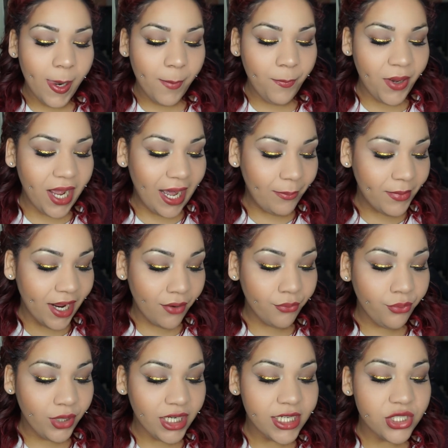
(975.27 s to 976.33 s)
But I'm
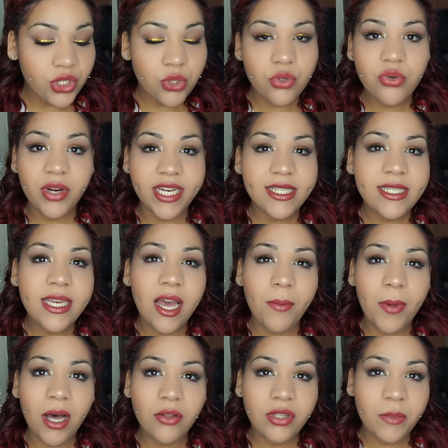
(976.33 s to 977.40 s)
not really too crazy
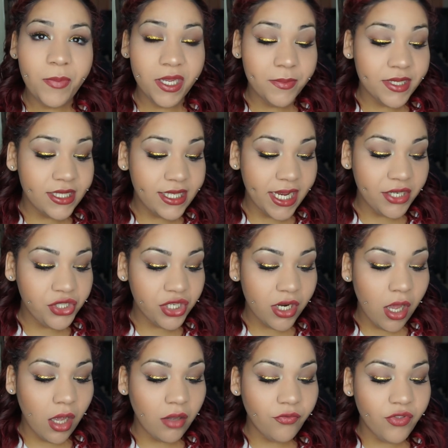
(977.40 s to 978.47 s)
about the pigmentation
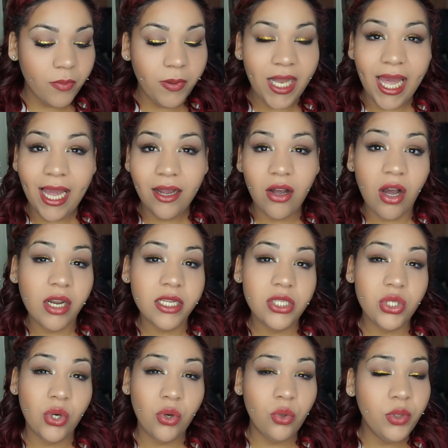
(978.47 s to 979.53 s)
of the black on
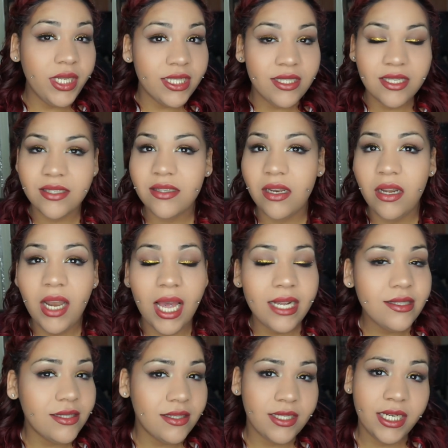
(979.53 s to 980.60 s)
its own. It does
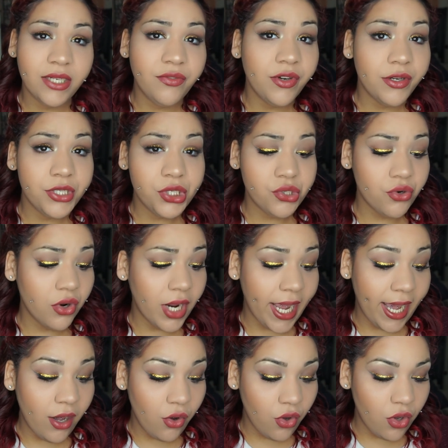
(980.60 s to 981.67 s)
not stand very strong
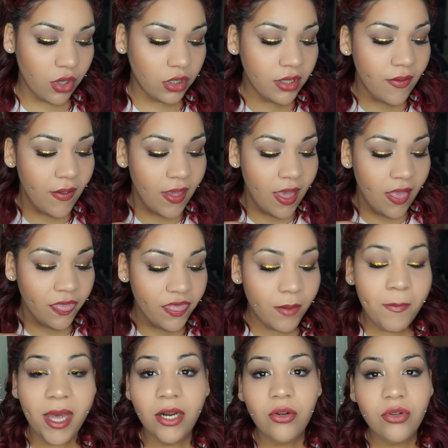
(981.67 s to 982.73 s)
at all. The
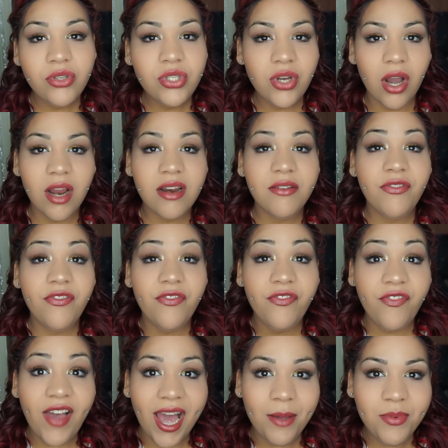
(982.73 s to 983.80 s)
metals are
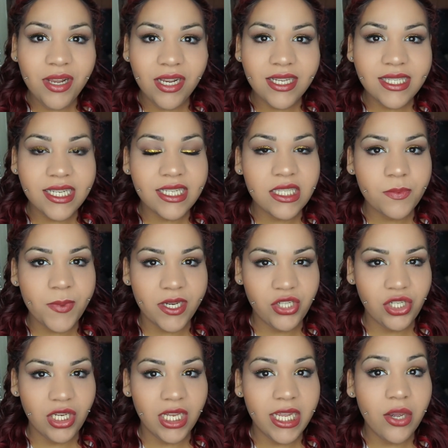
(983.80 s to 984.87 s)
fabulous,
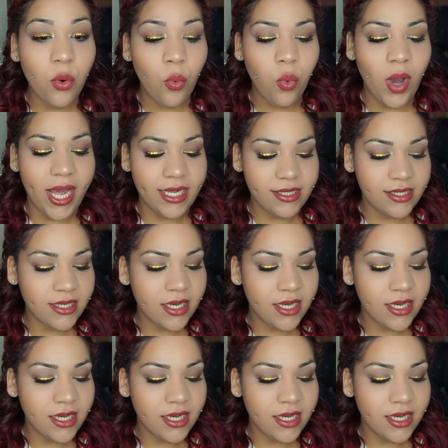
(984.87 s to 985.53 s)
especially wet.